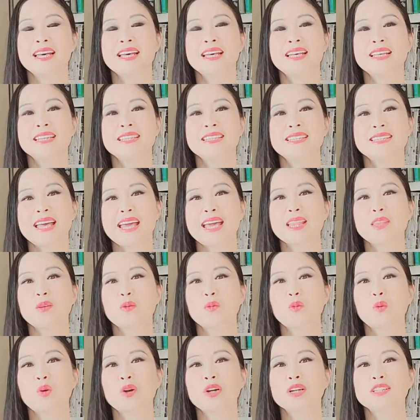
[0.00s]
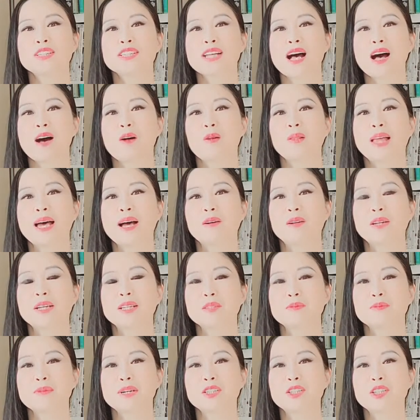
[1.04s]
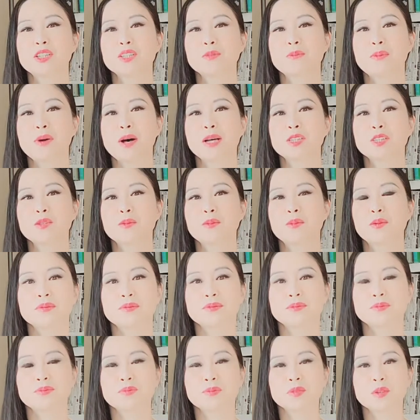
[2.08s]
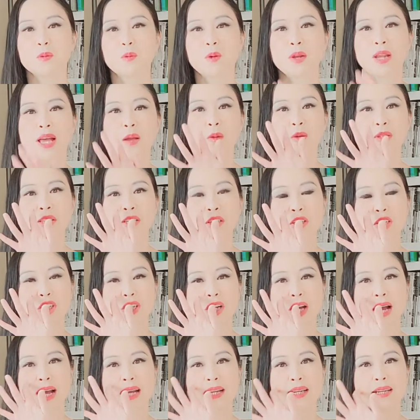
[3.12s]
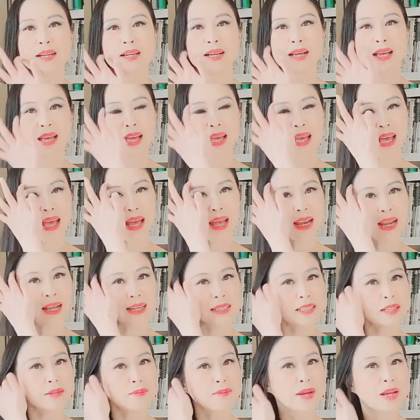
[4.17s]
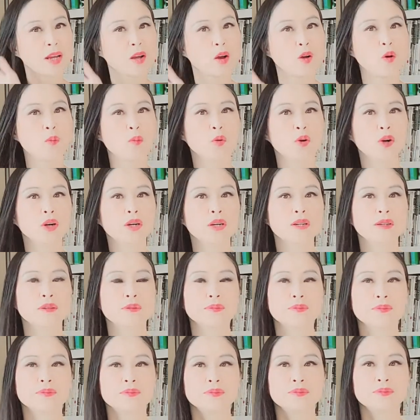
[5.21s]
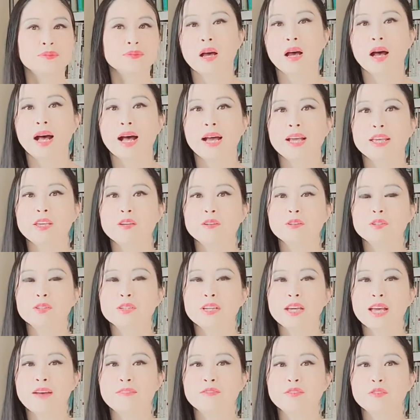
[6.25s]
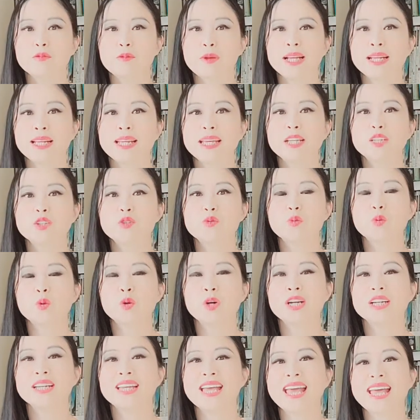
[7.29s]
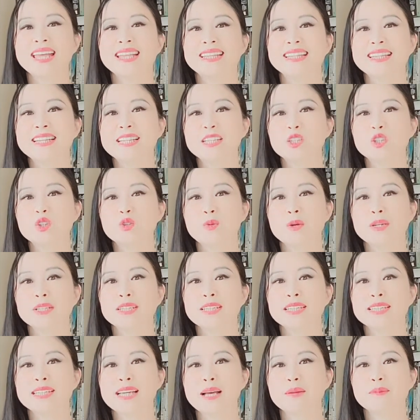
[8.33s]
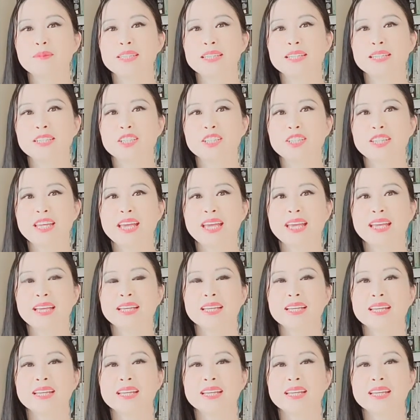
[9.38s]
Say the words out loud as much as possible. When I was in China and I did my homework, I used to have to write each word at least 20 times each day.